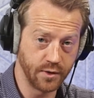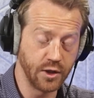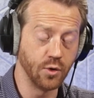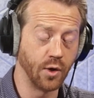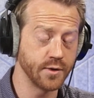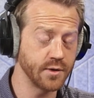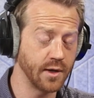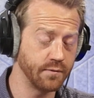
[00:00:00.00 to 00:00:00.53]
You
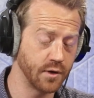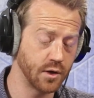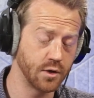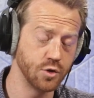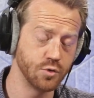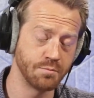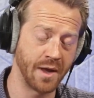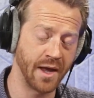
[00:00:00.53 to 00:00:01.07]
also have the
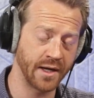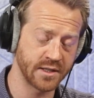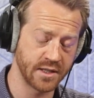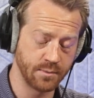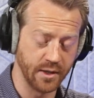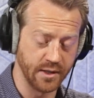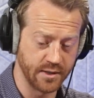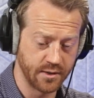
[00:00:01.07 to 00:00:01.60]
glute
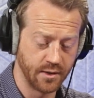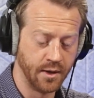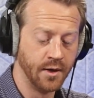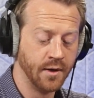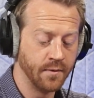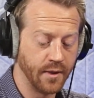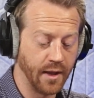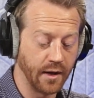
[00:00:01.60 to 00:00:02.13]
maximus
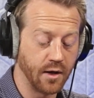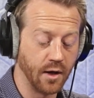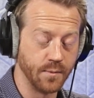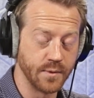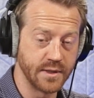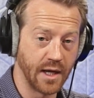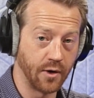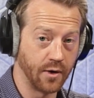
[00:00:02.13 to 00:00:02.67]
that comes down